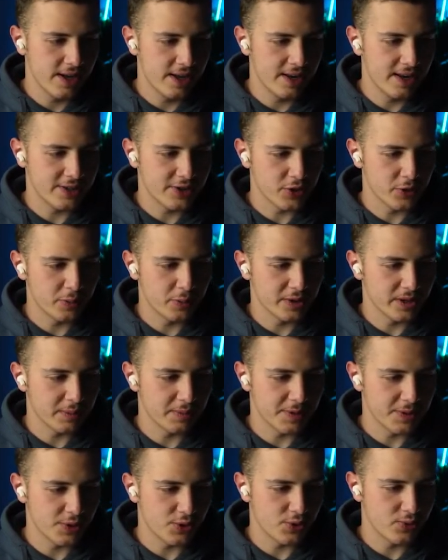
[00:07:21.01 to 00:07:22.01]
Let's open up
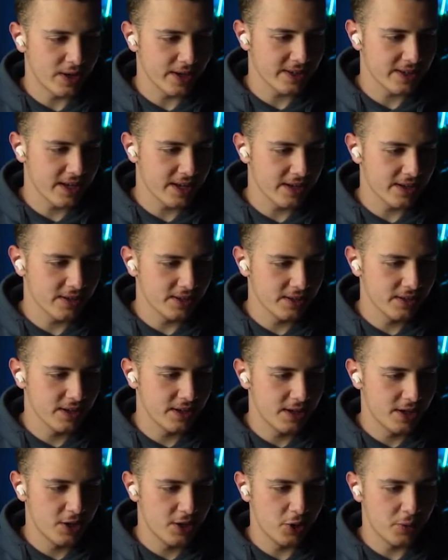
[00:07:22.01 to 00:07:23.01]
this rectangle.
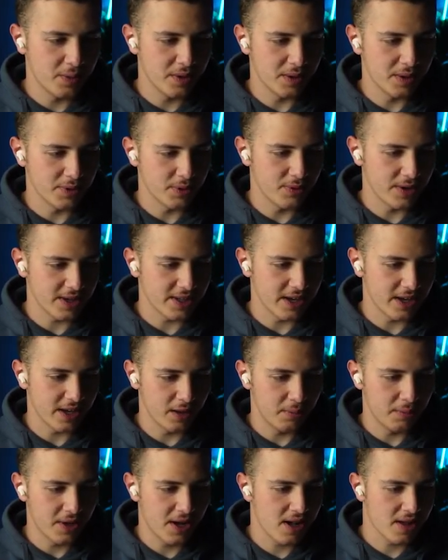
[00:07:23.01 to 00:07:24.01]
Open up the rectangle
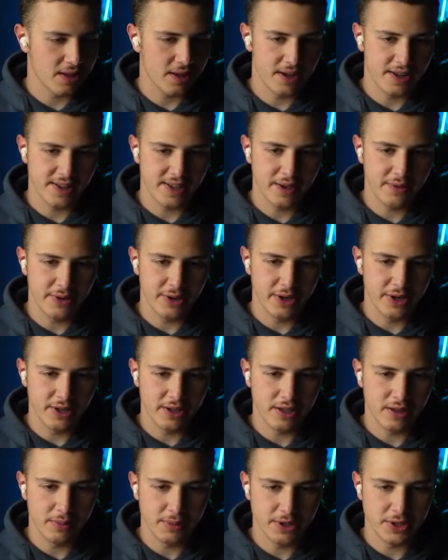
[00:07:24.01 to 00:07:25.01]
path and give it a
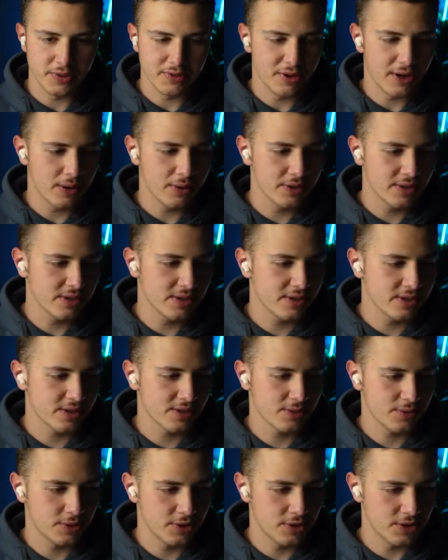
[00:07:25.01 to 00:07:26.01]
little bit of roundness,
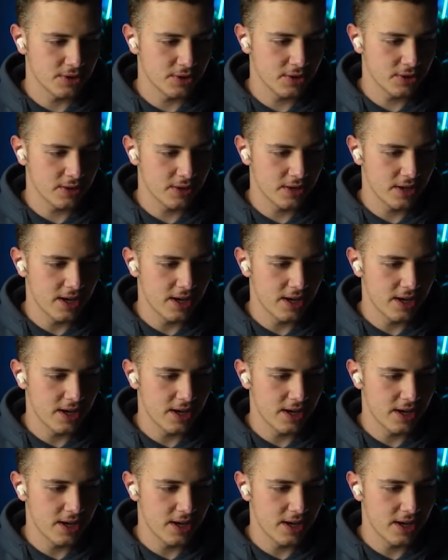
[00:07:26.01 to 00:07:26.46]
which is good.